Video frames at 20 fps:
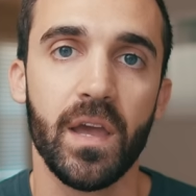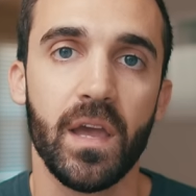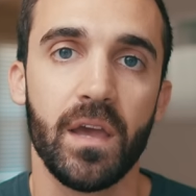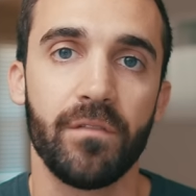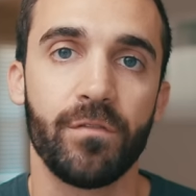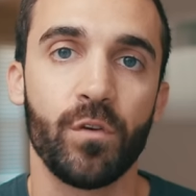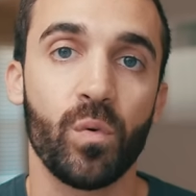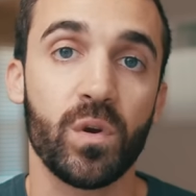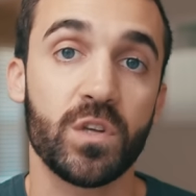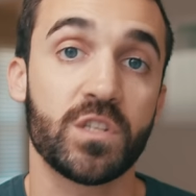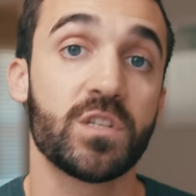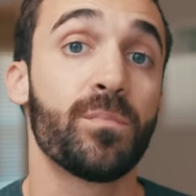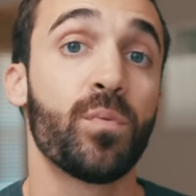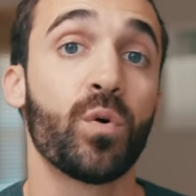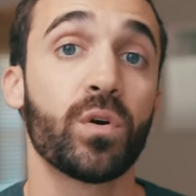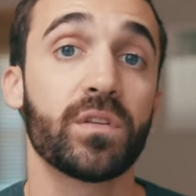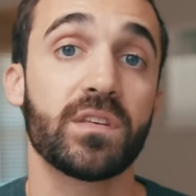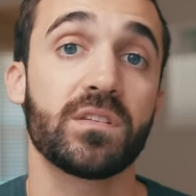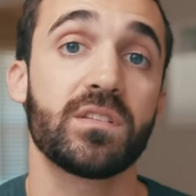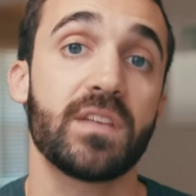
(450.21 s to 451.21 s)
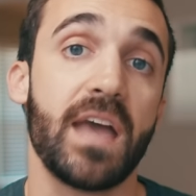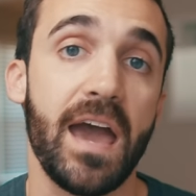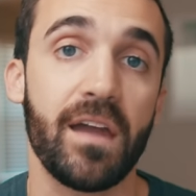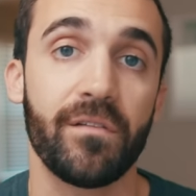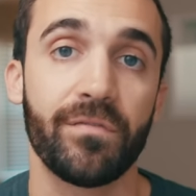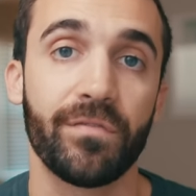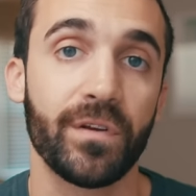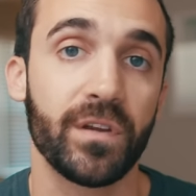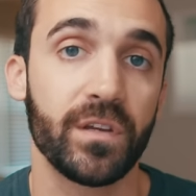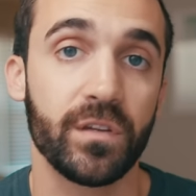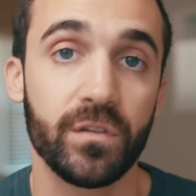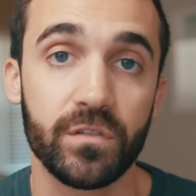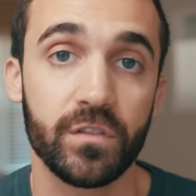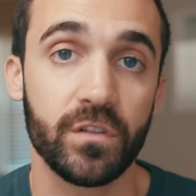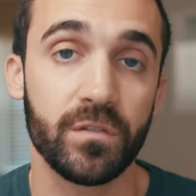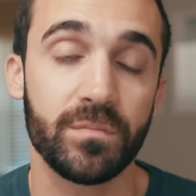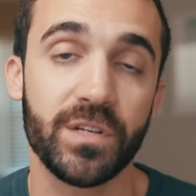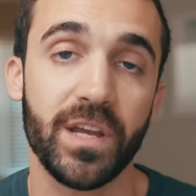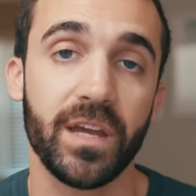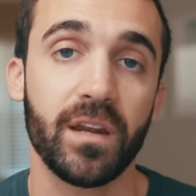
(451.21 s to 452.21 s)
If you want to support this ad-free
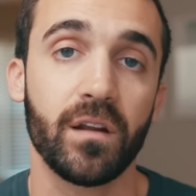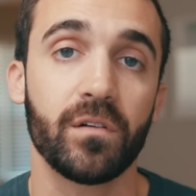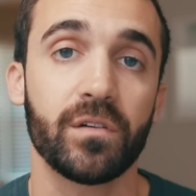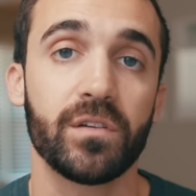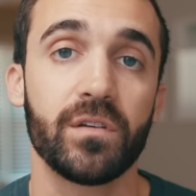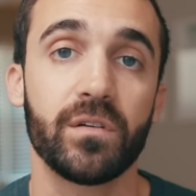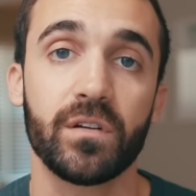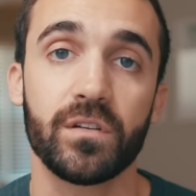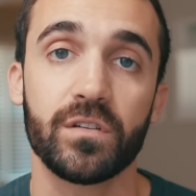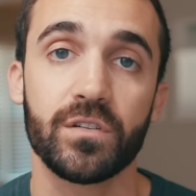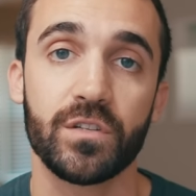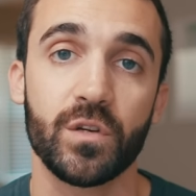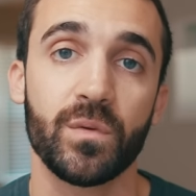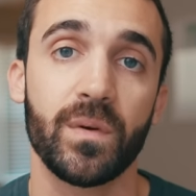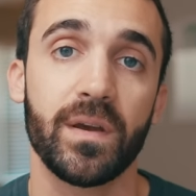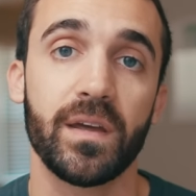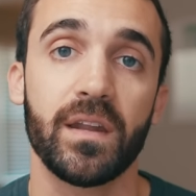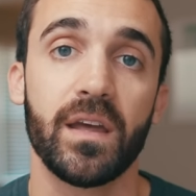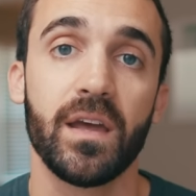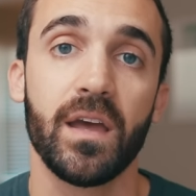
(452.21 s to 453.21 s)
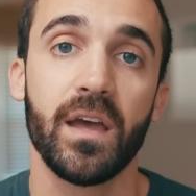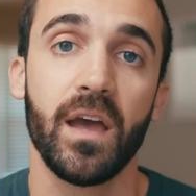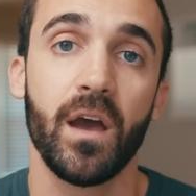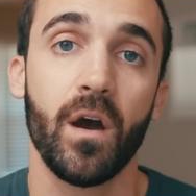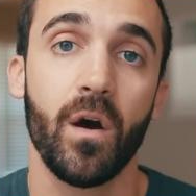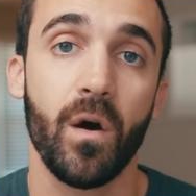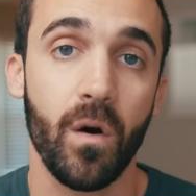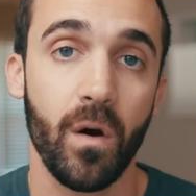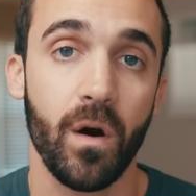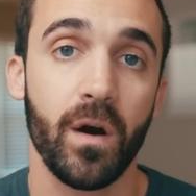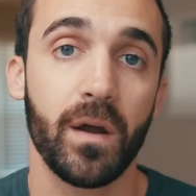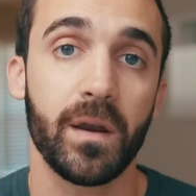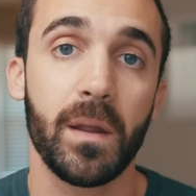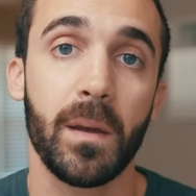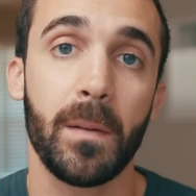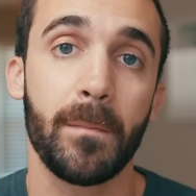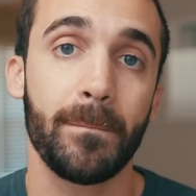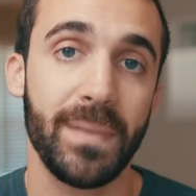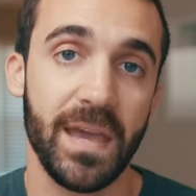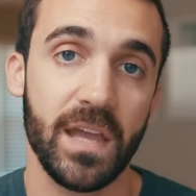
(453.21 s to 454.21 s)
YouTube channel, you can do it on